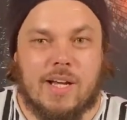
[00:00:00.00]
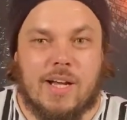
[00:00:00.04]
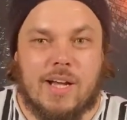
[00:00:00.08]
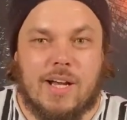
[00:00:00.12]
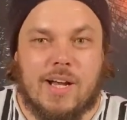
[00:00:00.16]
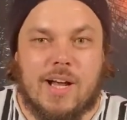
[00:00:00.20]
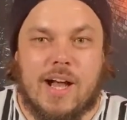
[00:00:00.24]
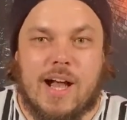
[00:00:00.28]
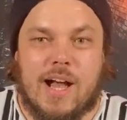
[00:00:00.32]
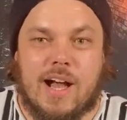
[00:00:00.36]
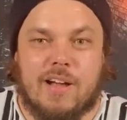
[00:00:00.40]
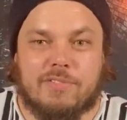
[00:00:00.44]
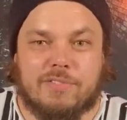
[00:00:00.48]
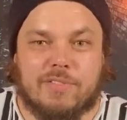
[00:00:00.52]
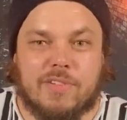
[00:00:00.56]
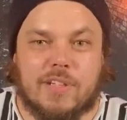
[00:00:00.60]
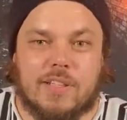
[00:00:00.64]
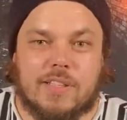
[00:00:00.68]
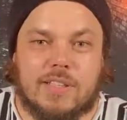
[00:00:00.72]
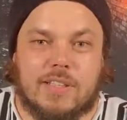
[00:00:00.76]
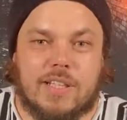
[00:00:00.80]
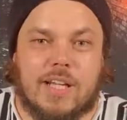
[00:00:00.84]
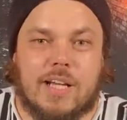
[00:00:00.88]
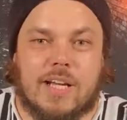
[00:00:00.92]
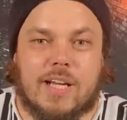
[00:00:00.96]
I
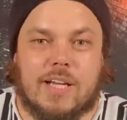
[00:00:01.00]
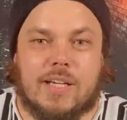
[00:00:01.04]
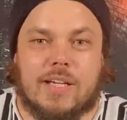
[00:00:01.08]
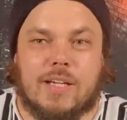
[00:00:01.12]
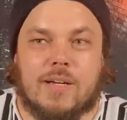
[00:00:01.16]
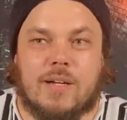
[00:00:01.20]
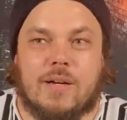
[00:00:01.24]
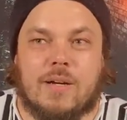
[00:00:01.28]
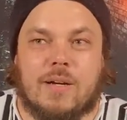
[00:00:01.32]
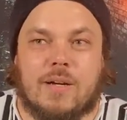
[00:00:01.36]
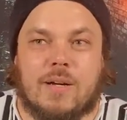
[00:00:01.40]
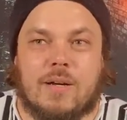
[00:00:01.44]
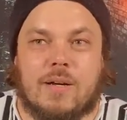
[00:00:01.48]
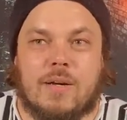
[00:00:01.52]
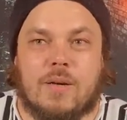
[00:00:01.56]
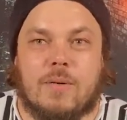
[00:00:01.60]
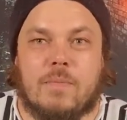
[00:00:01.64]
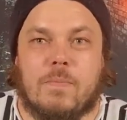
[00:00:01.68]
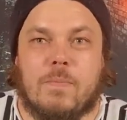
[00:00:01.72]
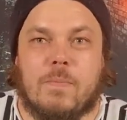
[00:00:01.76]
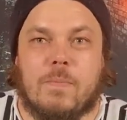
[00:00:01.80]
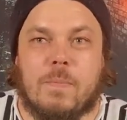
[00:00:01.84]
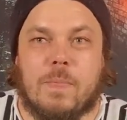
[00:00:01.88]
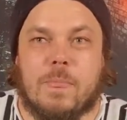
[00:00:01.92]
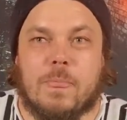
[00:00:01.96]
felt like
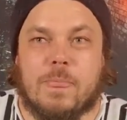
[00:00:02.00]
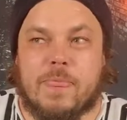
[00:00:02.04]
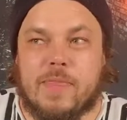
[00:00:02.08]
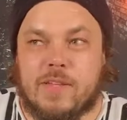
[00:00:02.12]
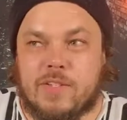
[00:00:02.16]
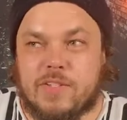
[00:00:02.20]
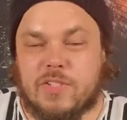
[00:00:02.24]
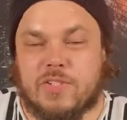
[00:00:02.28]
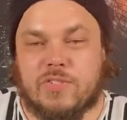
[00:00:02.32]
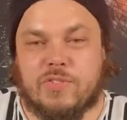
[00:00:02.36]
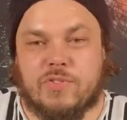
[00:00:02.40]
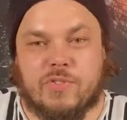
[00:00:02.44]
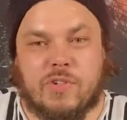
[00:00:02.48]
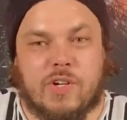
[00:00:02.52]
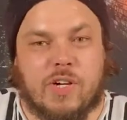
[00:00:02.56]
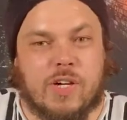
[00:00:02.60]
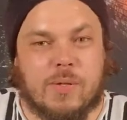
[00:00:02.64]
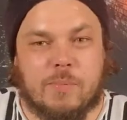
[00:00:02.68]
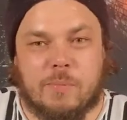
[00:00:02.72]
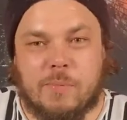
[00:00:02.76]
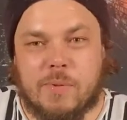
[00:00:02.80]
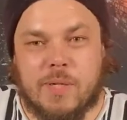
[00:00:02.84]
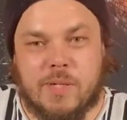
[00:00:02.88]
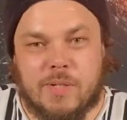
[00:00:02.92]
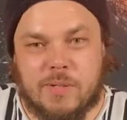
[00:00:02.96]
this is
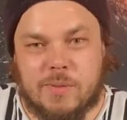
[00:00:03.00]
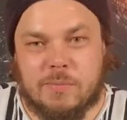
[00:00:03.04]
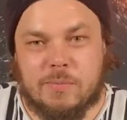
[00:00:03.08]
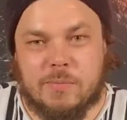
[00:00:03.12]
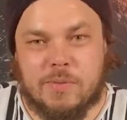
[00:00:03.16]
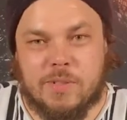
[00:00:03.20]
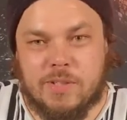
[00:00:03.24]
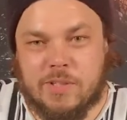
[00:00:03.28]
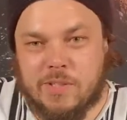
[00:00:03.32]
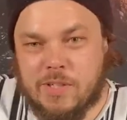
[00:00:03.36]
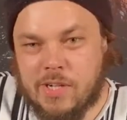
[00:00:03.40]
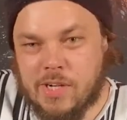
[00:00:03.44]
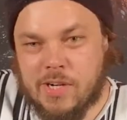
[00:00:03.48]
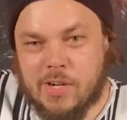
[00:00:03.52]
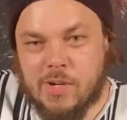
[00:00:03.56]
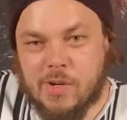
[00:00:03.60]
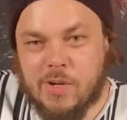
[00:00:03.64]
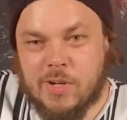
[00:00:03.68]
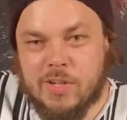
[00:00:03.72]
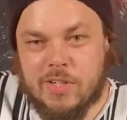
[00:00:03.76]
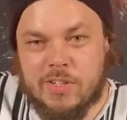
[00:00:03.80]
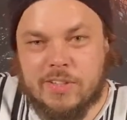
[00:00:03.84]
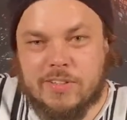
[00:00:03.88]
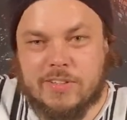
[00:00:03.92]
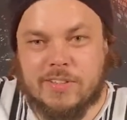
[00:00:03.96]
rock bottom. You know,
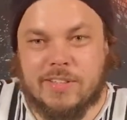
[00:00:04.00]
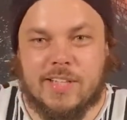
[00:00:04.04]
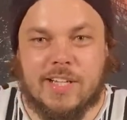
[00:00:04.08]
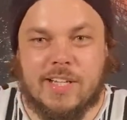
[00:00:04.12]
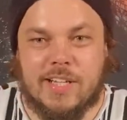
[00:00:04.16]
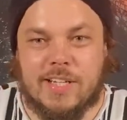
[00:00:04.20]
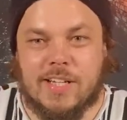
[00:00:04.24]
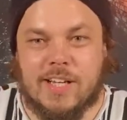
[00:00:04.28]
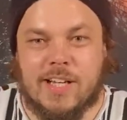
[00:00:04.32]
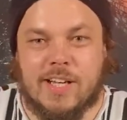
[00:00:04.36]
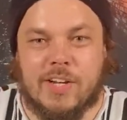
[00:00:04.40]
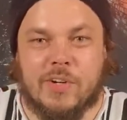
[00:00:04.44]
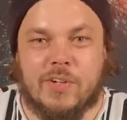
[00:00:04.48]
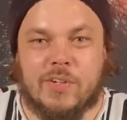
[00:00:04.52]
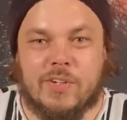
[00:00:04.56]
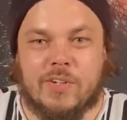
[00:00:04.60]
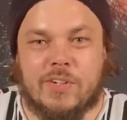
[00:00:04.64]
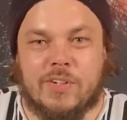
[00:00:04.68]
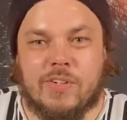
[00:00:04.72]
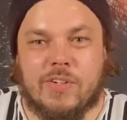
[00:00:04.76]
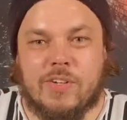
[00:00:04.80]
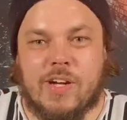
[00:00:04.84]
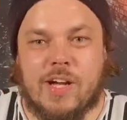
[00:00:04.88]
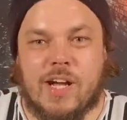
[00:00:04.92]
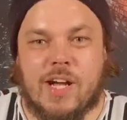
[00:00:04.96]
I don't
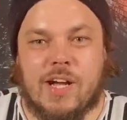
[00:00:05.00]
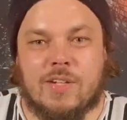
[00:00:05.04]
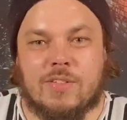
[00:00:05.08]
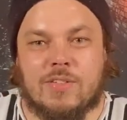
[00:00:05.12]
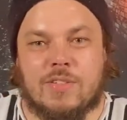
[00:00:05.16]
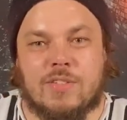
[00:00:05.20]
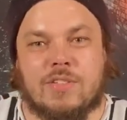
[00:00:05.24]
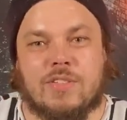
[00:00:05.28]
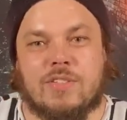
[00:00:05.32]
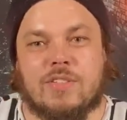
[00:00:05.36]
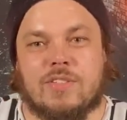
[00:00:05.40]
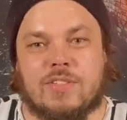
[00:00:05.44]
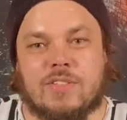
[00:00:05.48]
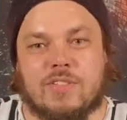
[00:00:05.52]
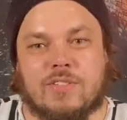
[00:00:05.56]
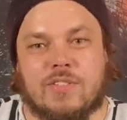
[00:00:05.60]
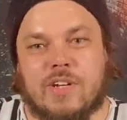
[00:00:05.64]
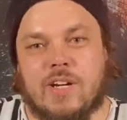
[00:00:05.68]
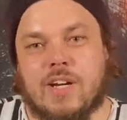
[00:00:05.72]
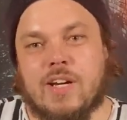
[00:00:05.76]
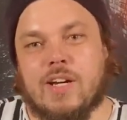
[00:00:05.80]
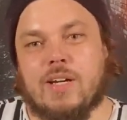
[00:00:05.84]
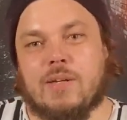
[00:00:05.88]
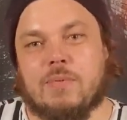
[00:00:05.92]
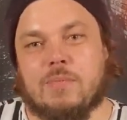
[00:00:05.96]
know how to
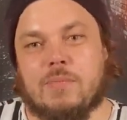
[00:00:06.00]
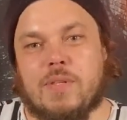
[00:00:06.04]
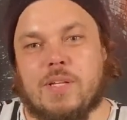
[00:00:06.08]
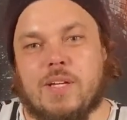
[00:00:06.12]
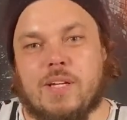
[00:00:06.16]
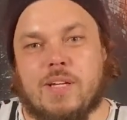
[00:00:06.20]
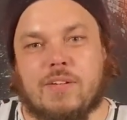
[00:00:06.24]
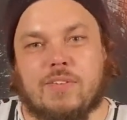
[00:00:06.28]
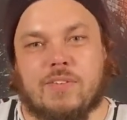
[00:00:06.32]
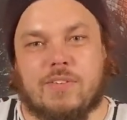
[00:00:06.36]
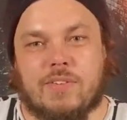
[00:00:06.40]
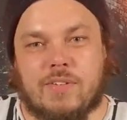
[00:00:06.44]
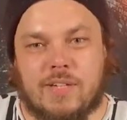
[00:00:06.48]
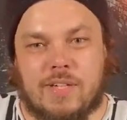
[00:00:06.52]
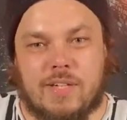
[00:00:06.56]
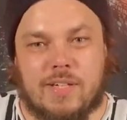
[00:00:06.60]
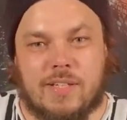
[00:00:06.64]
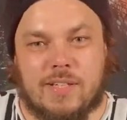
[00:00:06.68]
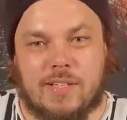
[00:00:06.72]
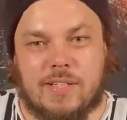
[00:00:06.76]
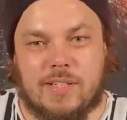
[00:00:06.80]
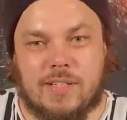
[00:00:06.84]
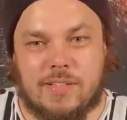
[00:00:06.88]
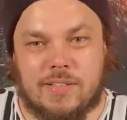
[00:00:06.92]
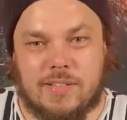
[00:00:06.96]
describe that
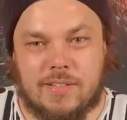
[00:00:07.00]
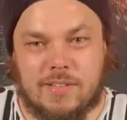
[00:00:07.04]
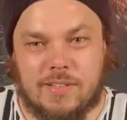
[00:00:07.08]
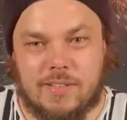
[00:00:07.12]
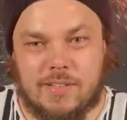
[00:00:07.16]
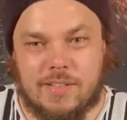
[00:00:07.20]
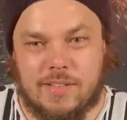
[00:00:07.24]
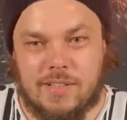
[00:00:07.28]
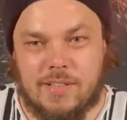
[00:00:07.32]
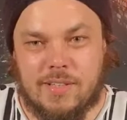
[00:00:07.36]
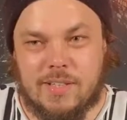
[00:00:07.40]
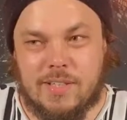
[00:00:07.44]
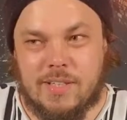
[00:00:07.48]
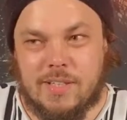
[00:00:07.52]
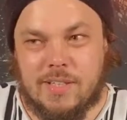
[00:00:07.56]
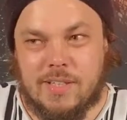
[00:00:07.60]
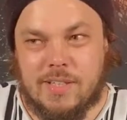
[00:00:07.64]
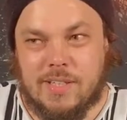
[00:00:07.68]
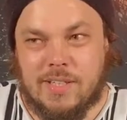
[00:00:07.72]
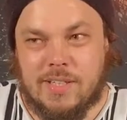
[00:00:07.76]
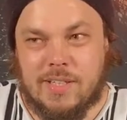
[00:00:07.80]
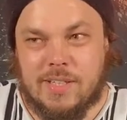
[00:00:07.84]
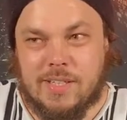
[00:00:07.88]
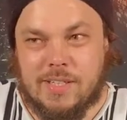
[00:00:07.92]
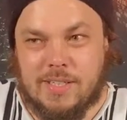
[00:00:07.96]
really.
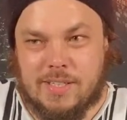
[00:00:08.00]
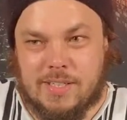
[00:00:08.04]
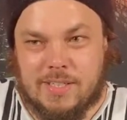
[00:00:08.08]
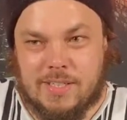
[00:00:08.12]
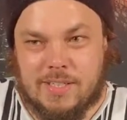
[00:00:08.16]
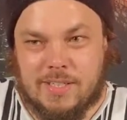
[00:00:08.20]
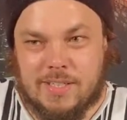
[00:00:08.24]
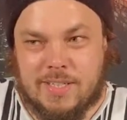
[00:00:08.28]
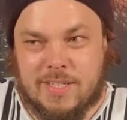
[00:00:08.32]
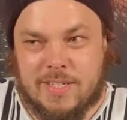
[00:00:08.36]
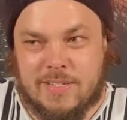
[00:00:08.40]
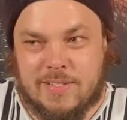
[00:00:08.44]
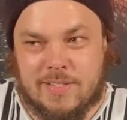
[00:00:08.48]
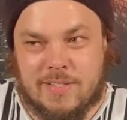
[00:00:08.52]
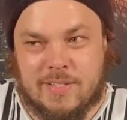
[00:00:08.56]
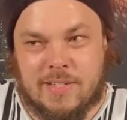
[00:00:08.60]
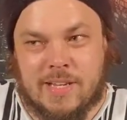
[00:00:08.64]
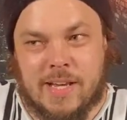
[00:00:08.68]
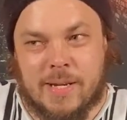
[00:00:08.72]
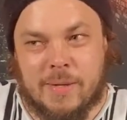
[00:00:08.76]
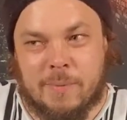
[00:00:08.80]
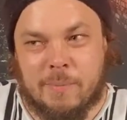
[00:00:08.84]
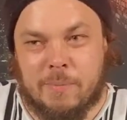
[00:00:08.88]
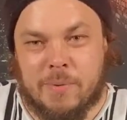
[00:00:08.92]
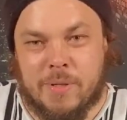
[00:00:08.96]
It's
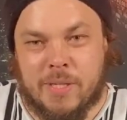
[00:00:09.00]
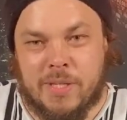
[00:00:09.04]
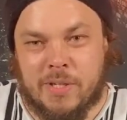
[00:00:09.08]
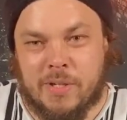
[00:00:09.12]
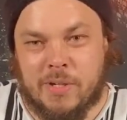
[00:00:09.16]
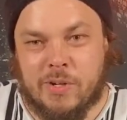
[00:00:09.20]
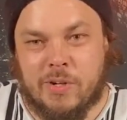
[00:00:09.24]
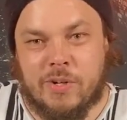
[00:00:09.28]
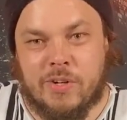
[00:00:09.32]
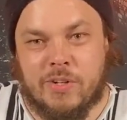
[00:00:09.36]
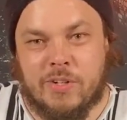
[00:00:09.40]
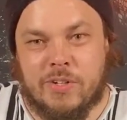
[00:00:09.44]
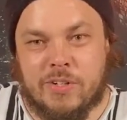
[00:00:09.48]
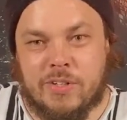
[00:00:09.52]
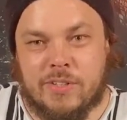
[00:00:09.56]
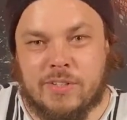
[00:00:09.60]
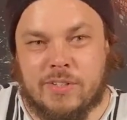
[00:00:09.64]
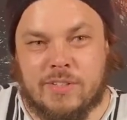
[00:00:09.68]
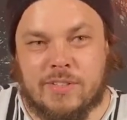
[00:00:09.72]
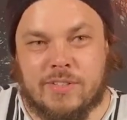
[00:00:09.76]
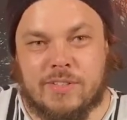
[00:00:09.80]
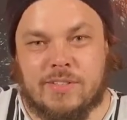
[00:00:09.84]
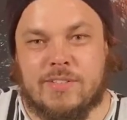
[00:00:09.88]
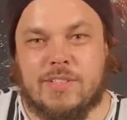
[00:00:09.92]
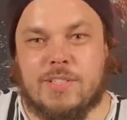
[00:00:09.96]
like
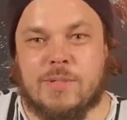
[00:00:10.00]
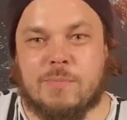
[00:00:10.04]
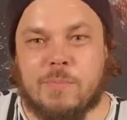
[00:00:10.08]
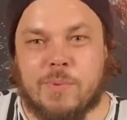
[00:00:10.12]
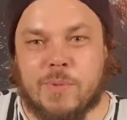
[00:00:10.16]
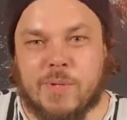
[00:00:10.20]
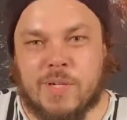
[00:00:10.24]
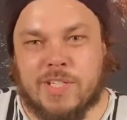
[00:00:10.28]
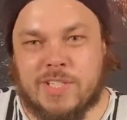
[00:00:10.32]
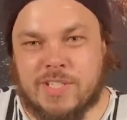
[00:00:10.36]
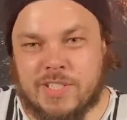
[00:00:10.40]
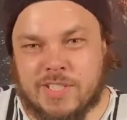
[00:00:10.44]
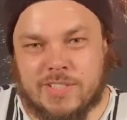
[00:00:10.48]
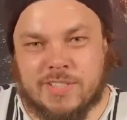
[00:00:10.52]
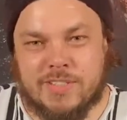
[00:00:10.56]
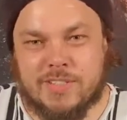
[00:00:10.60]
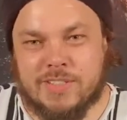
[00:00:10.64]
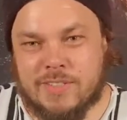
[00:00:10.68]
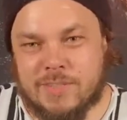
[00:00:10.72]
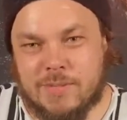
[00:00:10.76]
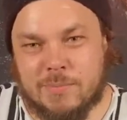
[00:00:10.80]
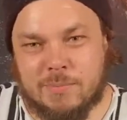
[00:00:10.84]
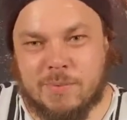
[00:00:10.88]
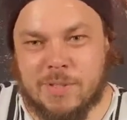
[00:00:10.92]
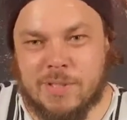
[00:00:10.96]
beyond depression.
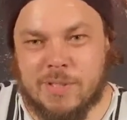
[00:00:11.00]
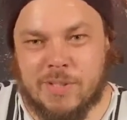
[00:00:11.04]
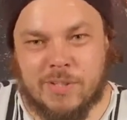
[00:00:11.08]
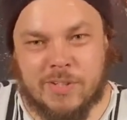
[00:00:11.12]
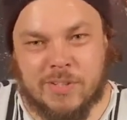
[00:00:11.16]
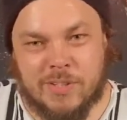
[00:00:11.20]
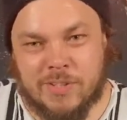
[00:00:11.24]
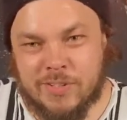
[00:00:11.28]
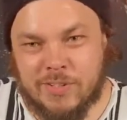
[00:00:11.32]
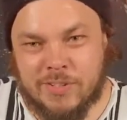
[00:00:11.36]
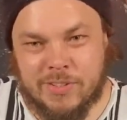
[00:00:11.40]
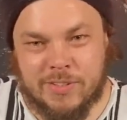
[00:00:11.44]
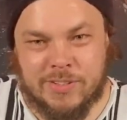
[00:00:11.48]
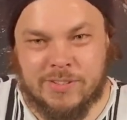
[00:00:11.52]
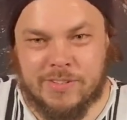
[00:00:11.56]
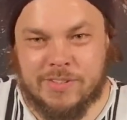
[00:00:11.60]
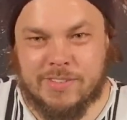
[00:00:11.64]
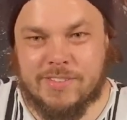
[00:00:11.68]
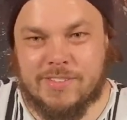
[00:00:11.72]
It's beyond,